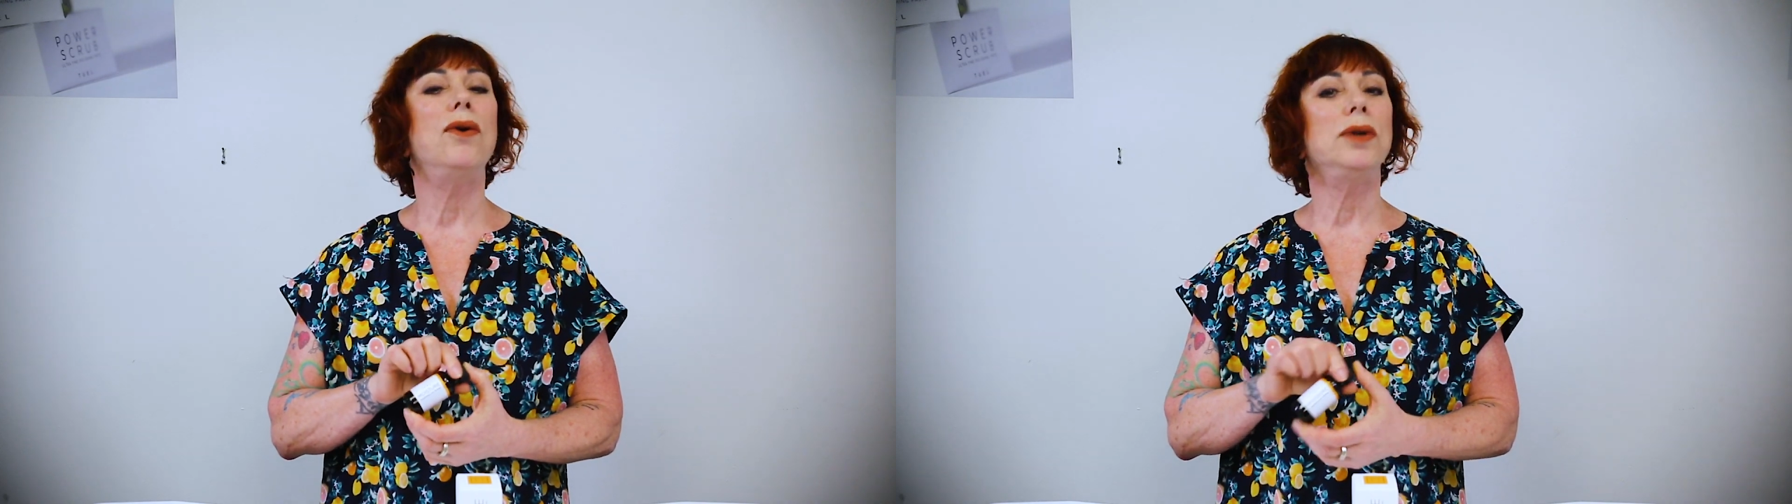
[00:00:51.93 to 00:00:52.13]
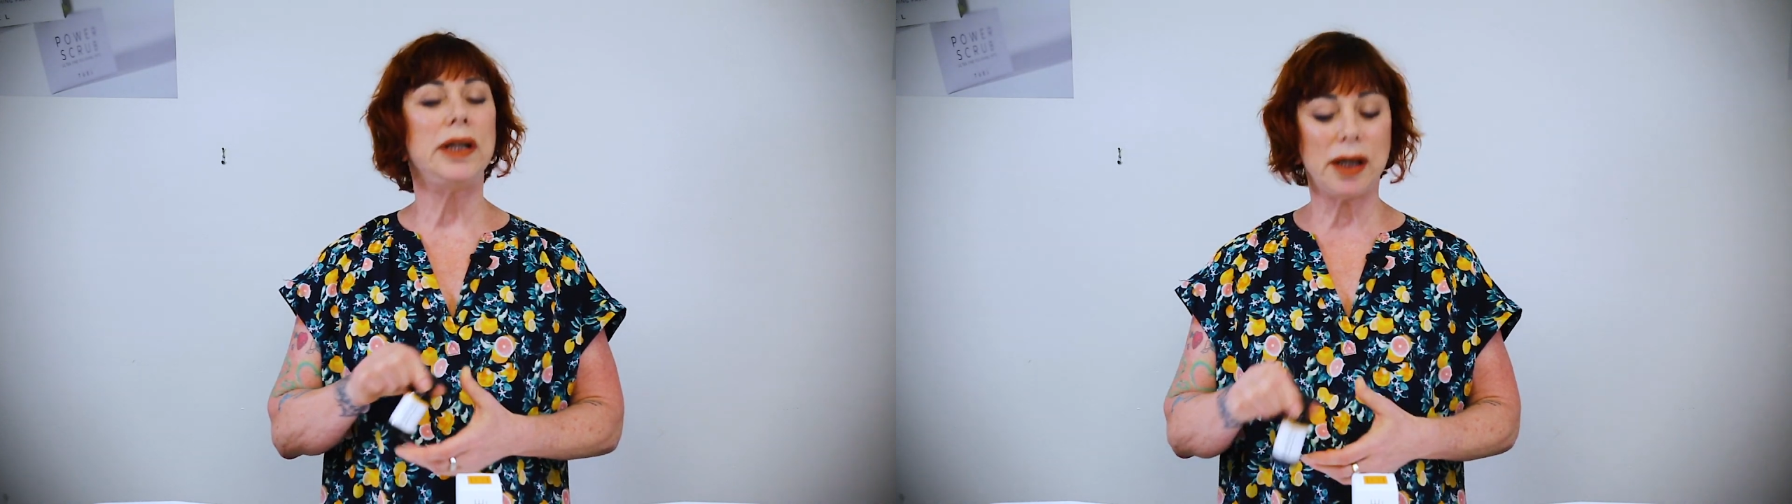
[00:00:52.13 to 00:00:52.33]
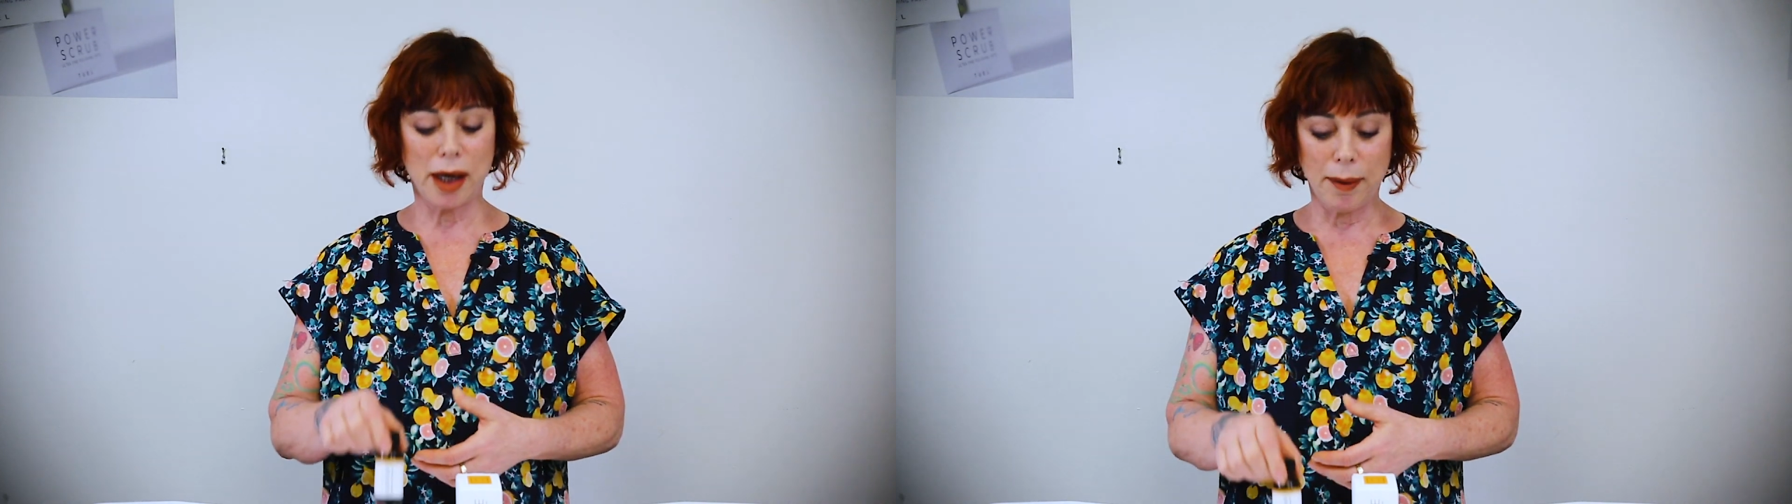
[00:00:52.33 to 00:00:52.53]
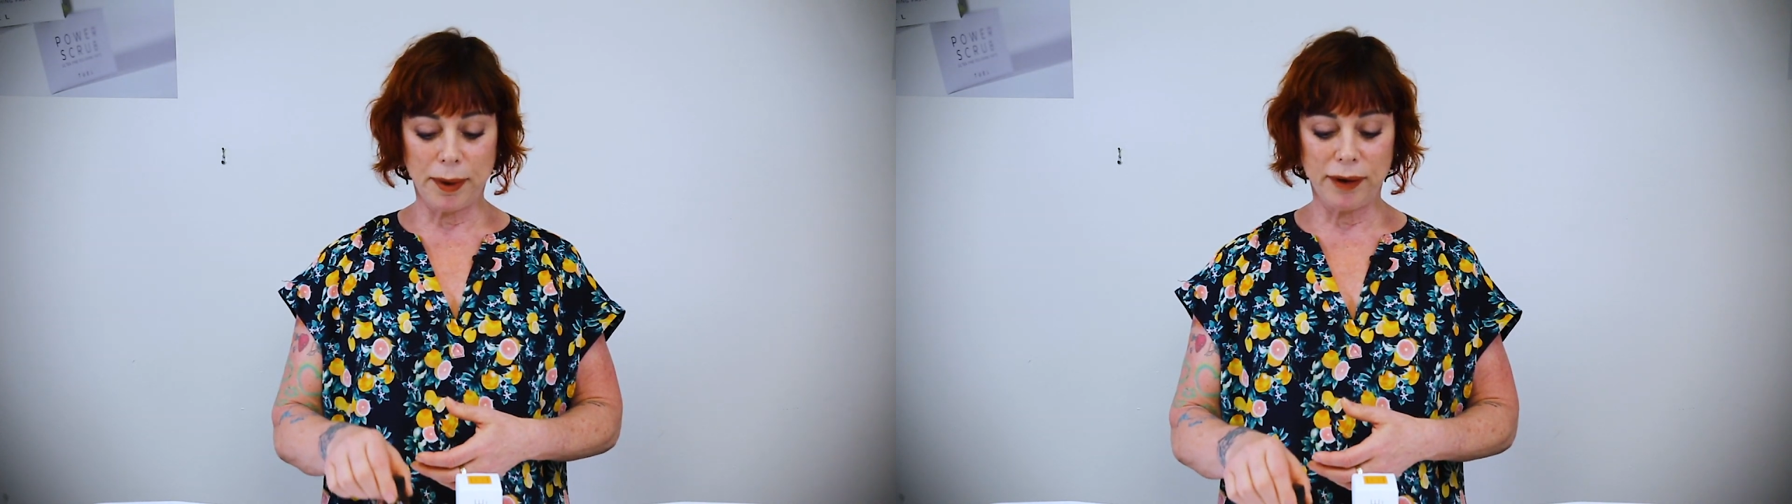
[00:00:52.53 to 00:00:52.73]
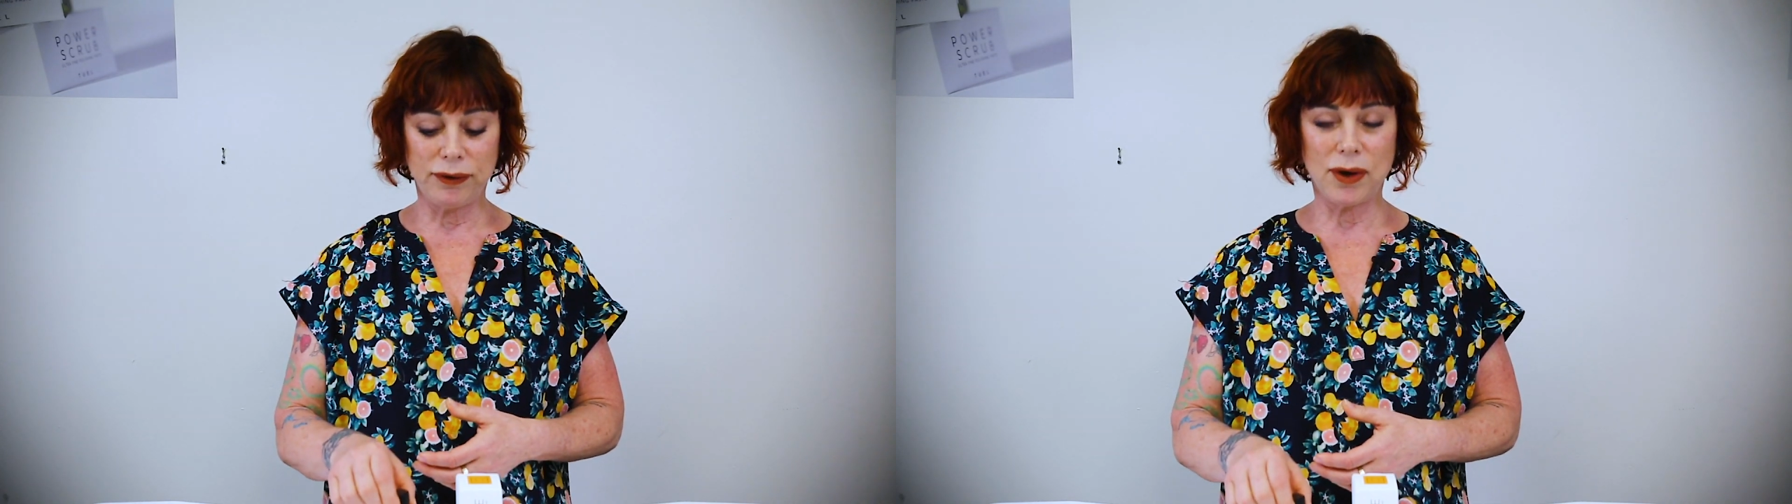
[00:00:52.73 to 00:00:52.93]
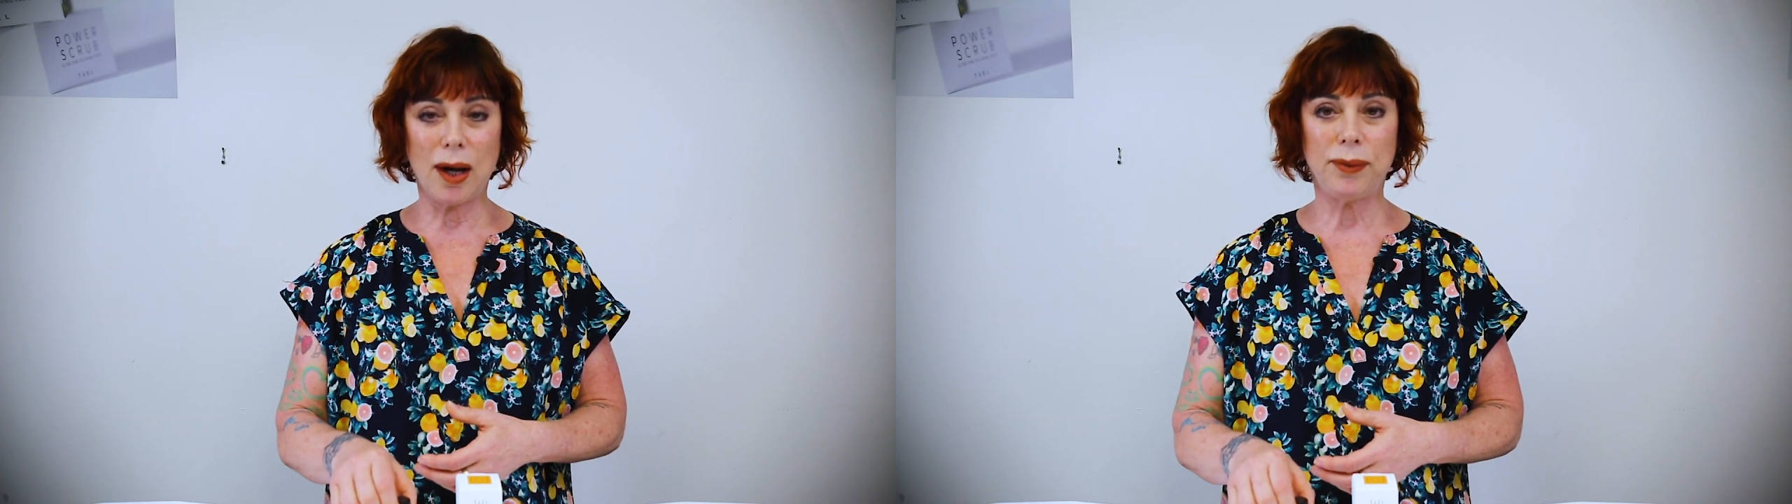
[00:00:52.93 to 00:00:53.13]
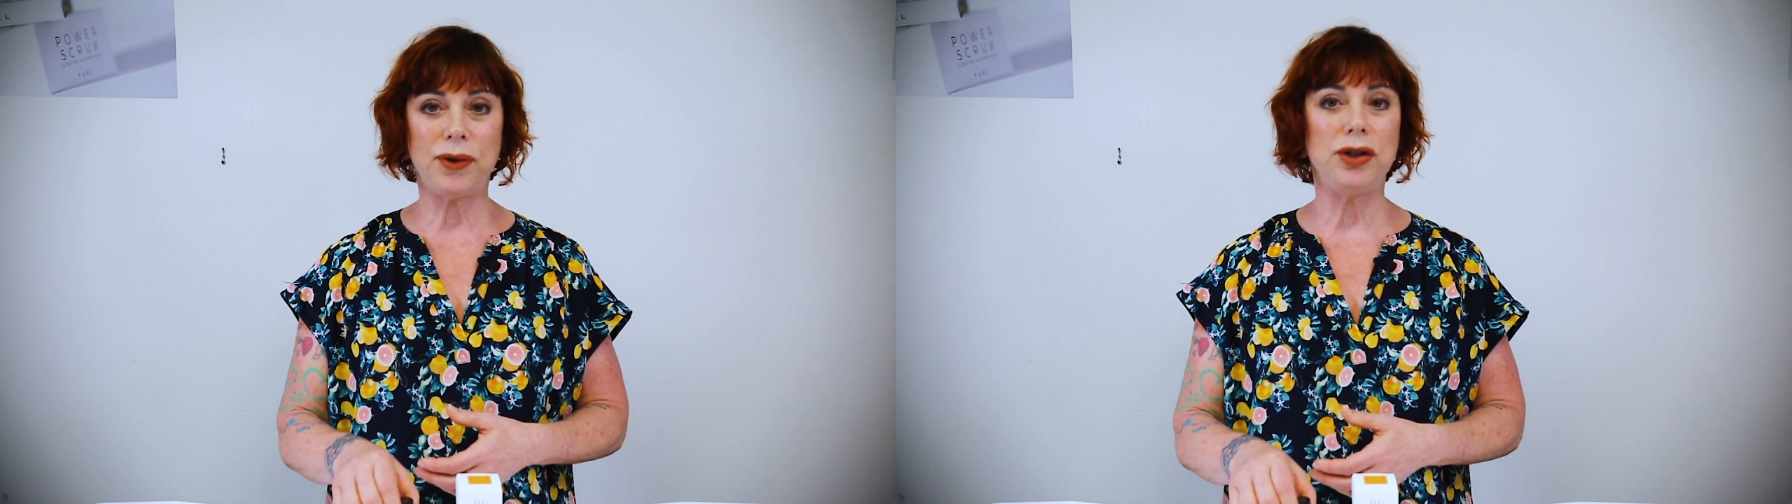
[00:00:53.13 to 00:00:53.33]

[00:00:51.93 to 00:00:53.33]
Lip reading: only a couple of drops,